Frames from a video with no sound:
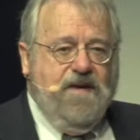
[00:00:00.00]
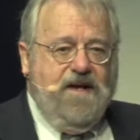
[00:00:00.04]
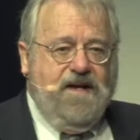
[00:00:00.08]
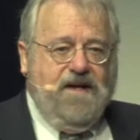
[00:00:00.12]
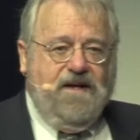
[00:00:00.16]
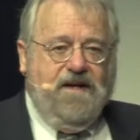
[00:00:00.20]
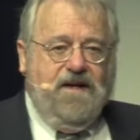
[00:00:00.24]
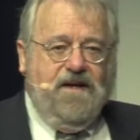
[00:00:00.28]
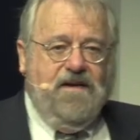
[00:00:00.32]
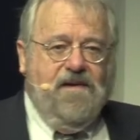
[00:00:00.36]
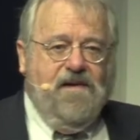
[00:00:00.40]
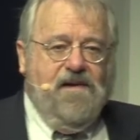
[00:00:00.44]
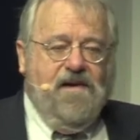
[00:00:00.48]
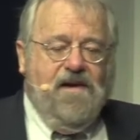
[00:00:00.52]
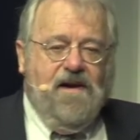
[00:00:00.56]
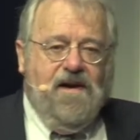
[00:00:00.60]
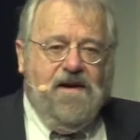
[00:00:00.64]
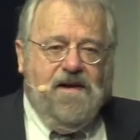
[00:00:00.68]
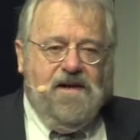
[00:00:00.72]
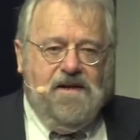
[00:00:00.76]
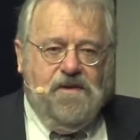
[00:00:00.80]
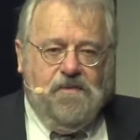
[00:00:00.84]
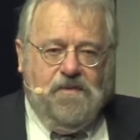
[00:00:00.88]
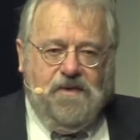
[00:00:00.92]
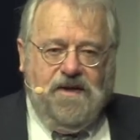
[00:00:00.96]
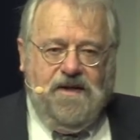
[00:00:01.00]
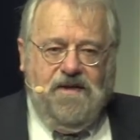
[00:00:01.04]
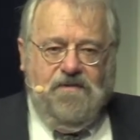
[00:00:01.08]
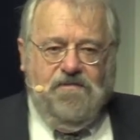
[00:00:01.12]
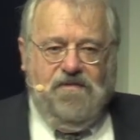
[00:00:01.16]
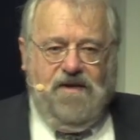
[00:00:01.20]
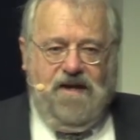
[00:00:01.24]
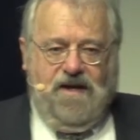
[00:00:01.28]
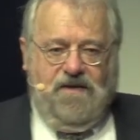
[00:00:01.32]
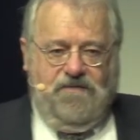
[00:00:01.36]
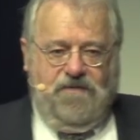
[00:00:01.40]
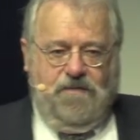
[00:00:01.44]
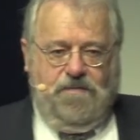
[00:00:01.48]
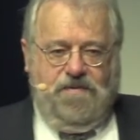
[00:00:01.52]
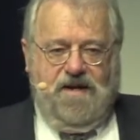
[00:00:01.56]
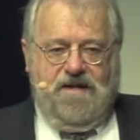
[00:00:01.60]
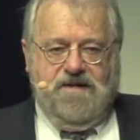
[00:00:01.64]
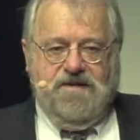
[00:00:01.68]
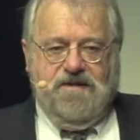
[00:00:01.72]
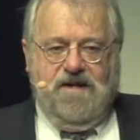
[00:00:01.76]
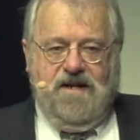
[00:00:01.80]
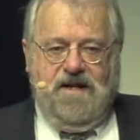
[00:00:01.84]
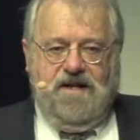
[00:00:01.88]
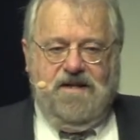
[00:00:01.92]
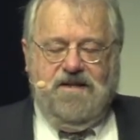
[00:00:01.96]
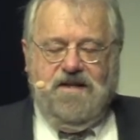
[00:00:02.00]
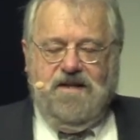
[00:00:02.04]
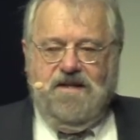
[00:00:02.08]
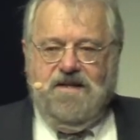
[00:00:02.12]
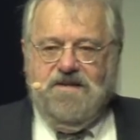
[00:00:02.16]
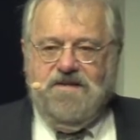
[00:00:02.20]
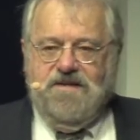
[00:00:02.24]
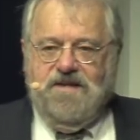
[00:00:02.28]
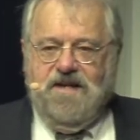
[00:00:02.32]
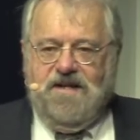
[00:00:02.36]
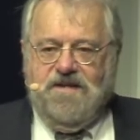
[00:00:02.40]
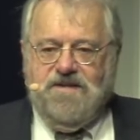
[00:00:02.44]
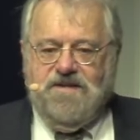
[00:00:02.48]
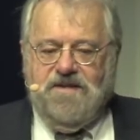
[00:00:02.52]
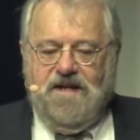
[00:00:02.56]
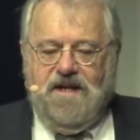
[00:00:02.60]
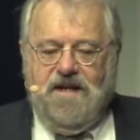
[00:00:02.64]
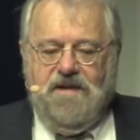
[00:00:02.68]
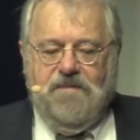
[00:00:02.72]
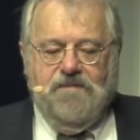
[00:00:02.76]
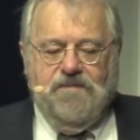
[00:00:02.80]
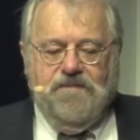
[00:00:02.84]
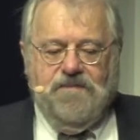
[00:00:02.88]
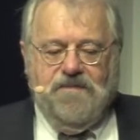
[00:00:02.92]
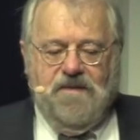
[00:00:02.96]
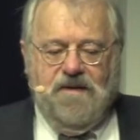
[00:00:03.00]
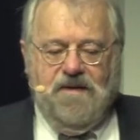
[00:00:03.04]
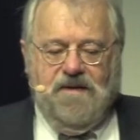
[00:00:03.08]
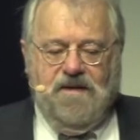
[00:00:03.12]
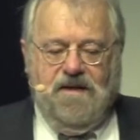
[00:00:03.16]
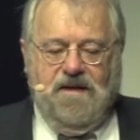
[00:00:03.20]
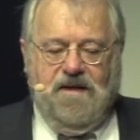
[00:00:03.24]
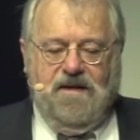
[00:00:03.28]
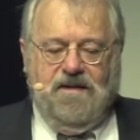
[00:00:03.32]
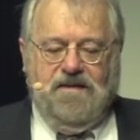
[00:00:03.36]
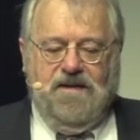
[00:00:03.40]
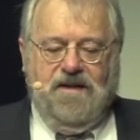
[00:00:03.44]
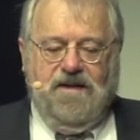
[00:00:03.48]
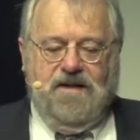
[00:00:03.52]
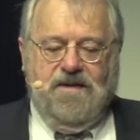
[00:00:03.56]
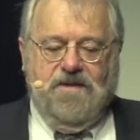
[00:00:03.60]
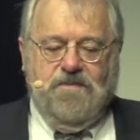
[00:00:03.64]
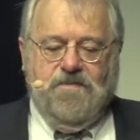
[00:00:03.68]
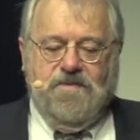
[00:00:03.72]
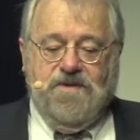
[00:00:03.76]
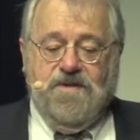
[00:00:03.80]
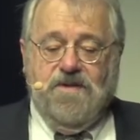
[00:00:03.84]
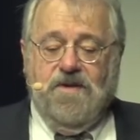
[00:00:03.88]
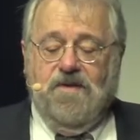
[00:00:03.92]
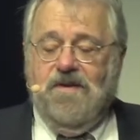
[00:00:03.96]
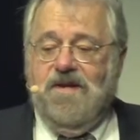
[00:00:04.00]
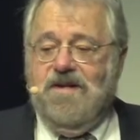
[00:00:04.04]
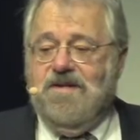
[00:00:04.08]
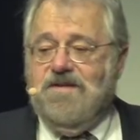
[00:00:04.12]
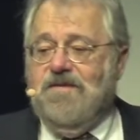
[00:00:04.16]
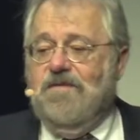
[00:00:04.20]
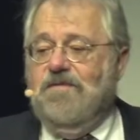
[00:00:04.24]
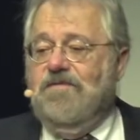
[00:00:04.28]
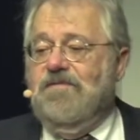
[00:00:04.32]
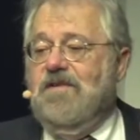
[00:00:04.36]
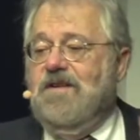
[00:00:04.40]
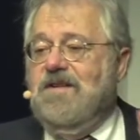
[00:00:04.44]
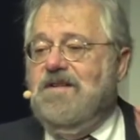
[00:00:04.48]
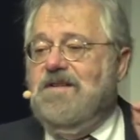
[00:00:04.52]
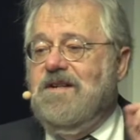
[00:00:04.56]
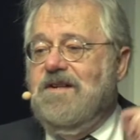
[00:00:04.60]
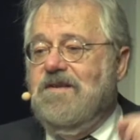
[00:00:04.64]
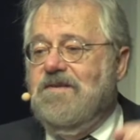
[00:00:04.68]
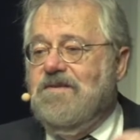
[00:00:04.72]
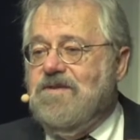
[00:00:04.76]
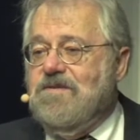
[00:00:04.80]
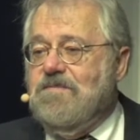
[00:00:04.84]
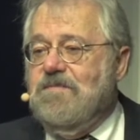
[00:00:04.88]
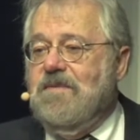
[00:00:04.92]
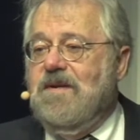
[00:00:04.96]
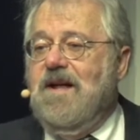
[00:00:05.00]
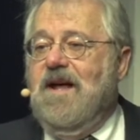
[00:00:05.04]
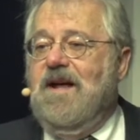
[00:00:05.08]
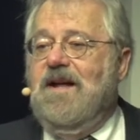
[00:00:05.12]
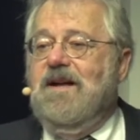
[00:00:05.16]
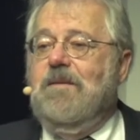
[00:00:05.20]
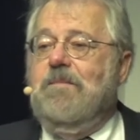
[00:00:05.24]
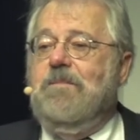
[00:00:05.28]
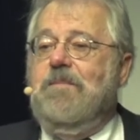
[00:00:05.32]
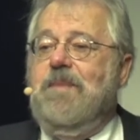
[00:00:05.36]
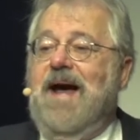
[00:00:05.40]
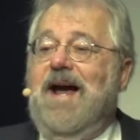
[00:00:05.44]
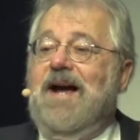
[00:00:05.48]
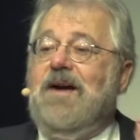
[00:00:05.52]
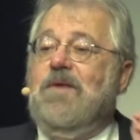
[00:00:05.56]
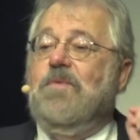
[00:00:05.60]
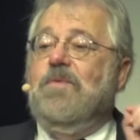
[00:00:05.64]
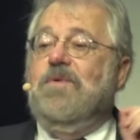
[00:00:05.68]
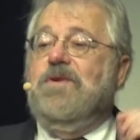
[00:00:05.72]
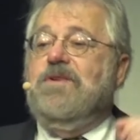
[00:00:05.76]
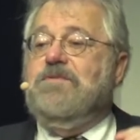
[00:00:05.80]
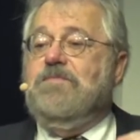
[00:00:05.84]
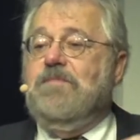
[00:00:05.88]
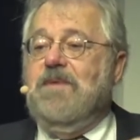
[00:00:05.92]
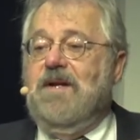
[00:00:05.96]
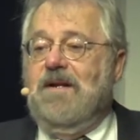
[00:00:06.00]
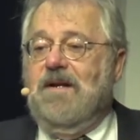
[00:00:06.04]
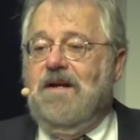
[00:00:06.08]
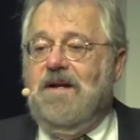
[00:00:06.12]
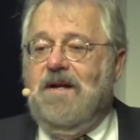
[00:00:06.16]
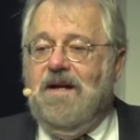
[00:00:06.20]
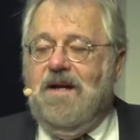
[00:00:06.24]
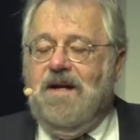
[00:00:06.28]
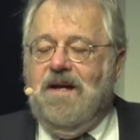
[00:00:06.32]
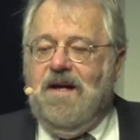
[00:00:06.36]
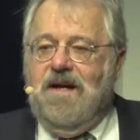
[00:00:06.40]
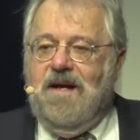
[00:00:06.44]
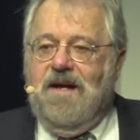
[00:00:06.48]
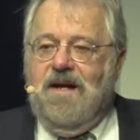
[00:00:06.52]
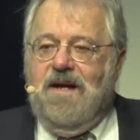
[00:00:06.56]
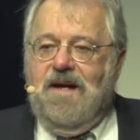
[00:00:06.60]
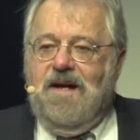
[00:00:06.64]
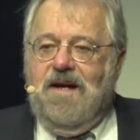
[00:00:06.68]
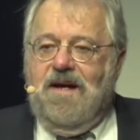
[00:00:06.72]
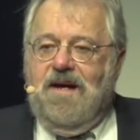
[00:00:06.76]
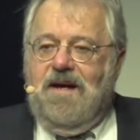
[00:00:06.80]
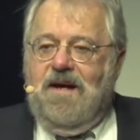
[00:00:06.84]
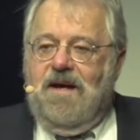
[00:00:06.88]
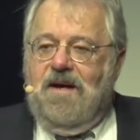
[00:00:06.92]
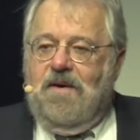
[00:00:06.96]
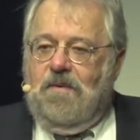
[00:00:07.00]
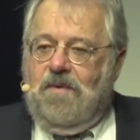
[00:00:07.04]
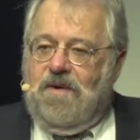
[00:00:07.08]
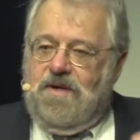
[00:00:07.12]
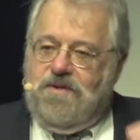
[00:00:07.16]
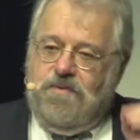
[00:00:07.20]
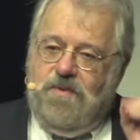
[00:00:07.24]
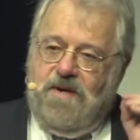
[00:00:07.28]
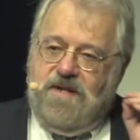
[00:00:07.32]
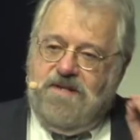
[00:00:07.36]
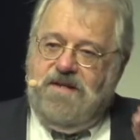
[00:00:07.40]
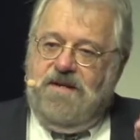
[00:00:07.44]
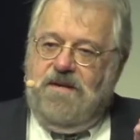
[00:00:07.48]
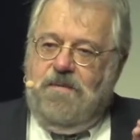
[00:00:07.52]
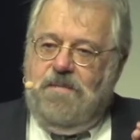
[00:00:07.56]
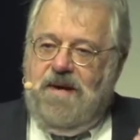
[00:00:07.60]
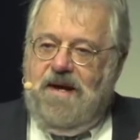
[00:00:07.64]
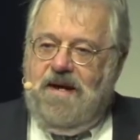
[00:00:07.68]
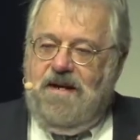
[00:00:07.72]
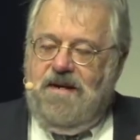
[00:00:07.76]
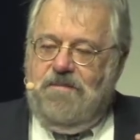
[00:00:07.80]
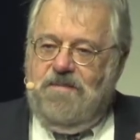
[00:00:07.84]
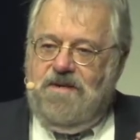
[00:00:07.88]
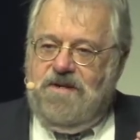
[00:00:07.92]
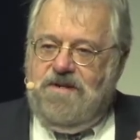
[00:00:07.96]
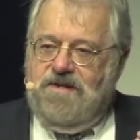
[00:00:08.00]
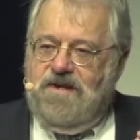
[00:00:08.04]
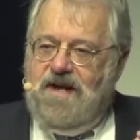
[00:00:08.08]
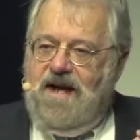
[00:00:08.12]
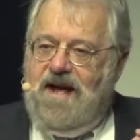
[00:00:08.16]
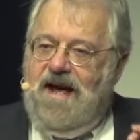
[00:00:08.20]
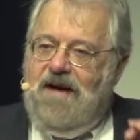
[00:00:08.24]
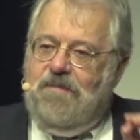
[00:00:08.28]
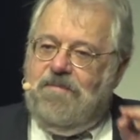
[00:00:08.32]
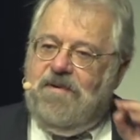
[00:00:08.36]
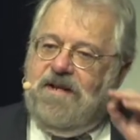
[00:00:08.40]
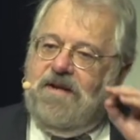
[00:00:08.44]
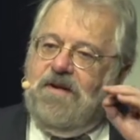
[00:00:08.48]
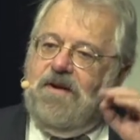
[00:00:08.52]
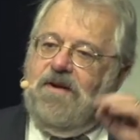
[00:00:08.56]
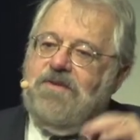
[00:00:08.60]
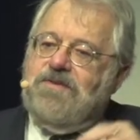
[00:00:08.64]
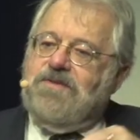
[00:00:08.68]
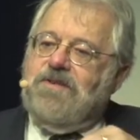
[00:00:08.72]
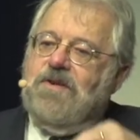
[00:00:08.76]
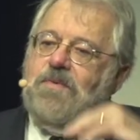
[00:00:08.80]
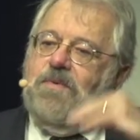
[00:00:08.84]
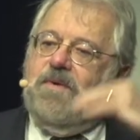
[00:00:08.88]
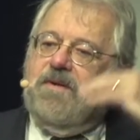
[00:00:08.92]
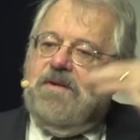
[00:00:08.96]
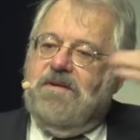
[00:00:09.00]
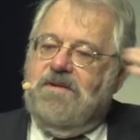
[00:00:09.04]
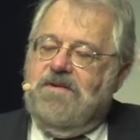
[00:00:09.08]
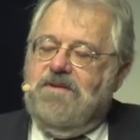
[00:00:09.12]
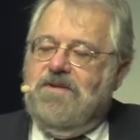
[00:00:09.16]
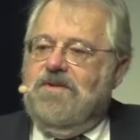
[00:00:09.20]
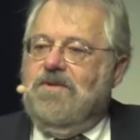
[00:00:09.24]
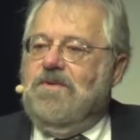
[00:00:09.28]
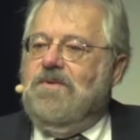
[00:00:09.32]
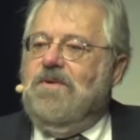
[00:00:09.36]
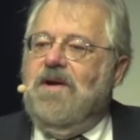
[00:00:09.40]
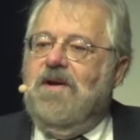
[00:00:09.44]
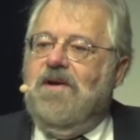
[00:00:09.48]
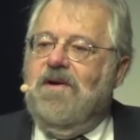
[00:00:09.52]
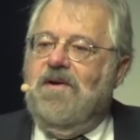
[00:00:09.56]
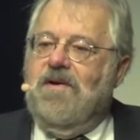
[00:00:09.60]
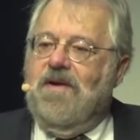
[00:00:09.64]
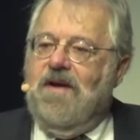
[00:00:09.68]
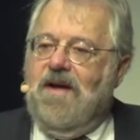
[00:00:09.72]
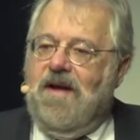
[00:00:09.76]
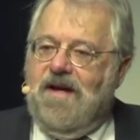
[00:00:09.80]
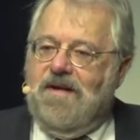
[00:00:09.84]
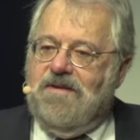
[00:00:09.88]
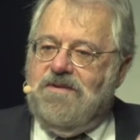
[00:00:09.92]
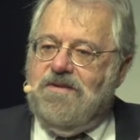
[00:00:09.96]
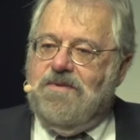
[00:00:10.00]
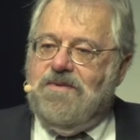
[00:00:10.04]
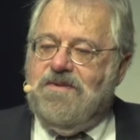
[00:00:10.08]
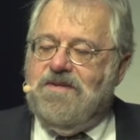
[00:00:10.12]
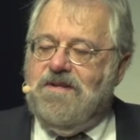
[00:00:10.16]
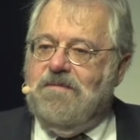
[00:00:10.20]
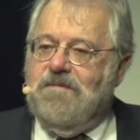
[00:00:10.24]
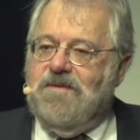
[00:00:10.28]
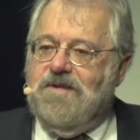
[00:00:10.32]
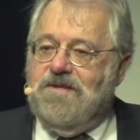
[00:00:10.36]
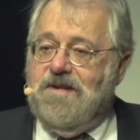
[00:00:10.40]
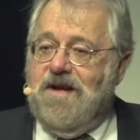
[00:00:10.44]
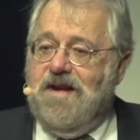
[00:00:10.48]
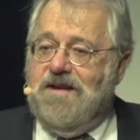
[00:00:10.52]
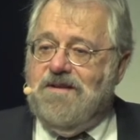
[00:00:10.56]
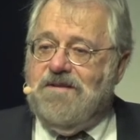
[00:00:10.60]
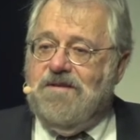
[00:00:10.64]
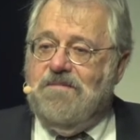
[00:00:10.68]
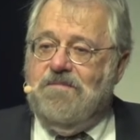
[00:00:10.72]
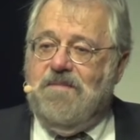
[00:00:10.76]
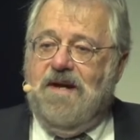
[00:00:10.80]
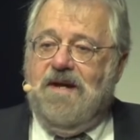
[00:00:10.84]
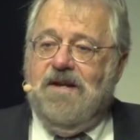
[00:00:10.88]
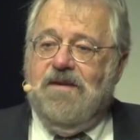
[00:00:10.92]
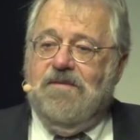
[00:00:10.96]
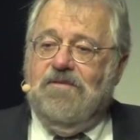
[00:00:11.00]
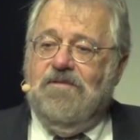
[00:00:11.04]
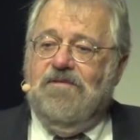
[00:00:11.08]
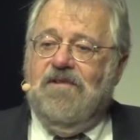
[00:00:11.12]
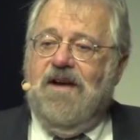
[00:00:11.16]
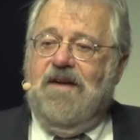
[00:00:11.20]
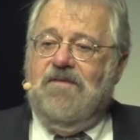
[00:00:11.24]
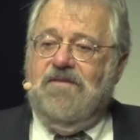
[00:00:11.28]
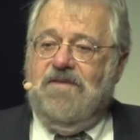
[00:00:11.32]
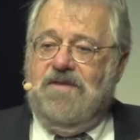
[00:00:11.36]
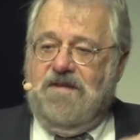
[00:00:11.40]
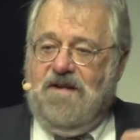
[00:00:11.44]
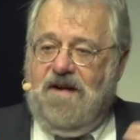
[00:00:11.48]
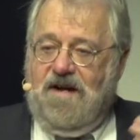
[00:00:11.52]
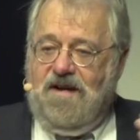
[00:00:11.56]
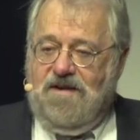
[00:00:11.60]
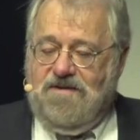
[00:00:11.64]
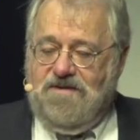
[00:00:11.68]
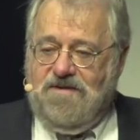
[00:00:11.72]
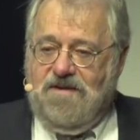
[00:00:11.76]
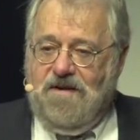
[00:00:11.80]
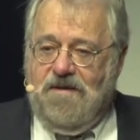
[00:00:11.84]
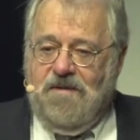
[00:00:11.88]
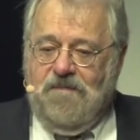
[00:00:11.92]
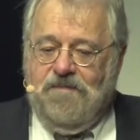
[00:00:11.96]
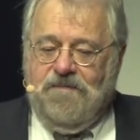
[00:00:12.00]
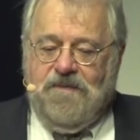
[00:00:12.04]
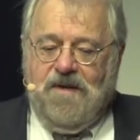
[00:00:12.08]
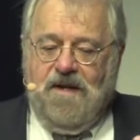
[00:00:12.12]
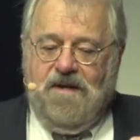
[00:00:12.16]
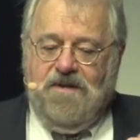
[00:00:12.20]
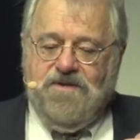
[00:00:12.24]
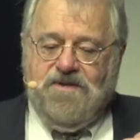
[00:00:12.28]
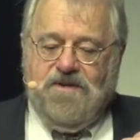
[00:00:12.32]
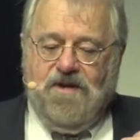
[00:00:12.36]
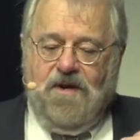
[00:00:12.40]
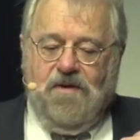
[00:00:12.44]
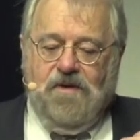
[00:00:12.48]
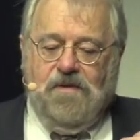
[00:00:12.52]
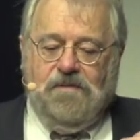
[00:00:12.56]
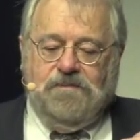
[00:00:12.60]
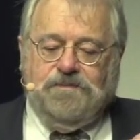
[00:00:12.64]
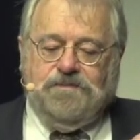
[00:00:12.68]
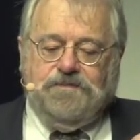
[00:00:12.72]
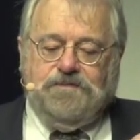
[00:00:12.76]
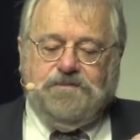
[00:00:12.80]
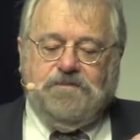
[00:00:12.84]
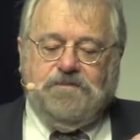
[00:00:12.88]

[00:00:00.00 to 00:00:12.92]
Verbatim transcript: making. When he ran for president in eighteen sixty, Lincoln was known as a frontiersman and a backwoodsman, which wasn't a bad image to have, but he also wanted to add to his image as a man of gravitas. So